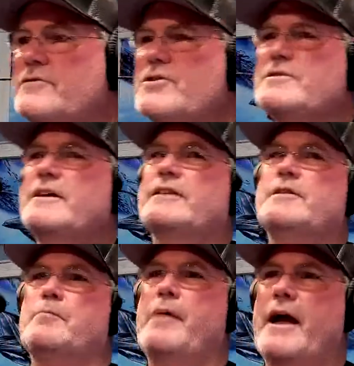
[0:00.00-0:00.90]
just get the
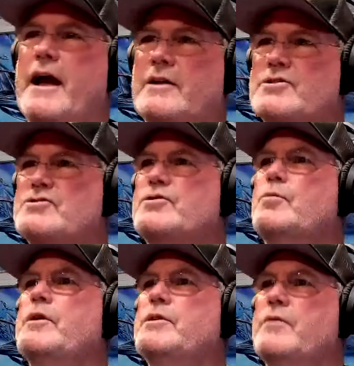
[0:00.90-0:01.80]
bag, just do
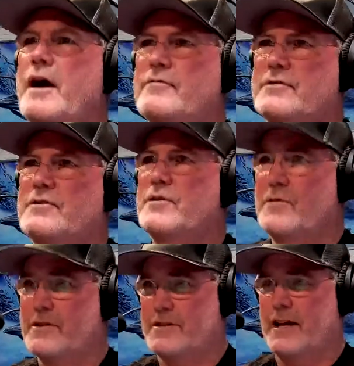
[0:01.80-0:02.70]
what you have to do
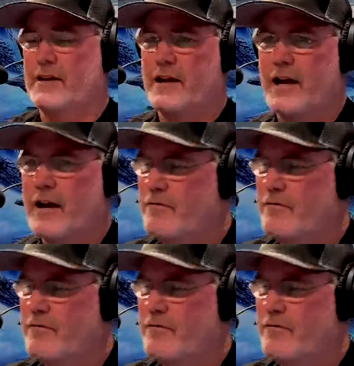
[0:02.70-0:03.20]
to stay alive.